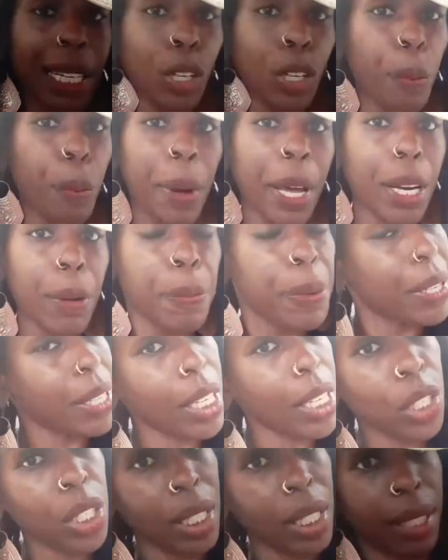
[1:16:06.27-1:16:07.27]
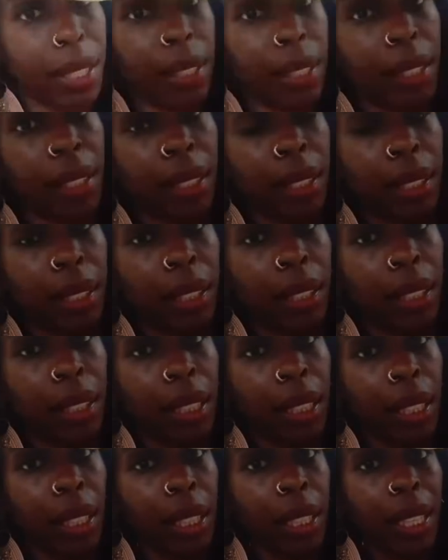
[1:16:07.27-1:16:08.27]
no better position.
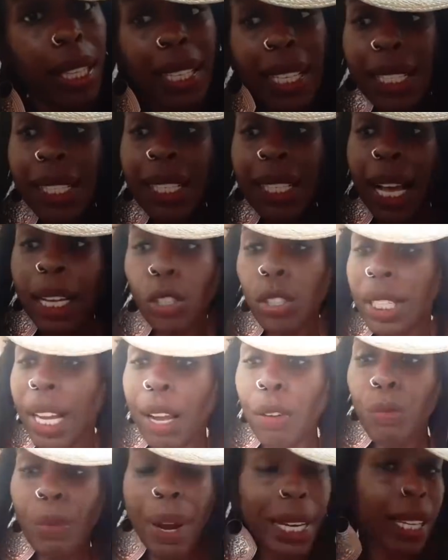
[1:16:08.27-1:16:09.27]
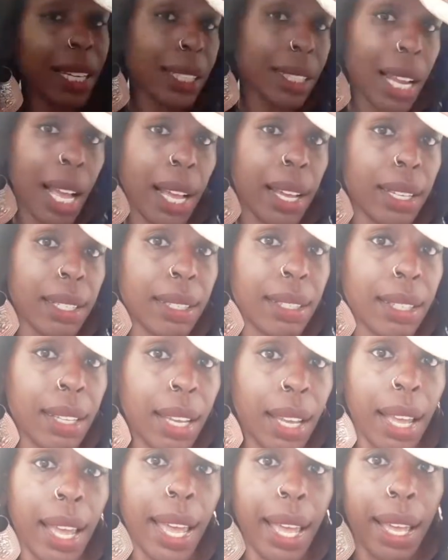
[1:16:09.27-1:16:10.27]
At least you're not recognized
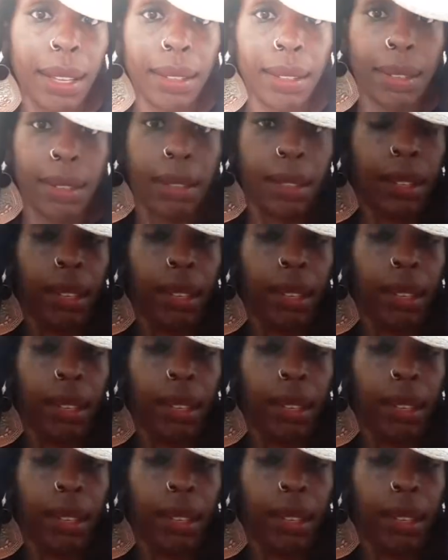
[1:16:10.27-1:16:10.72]
as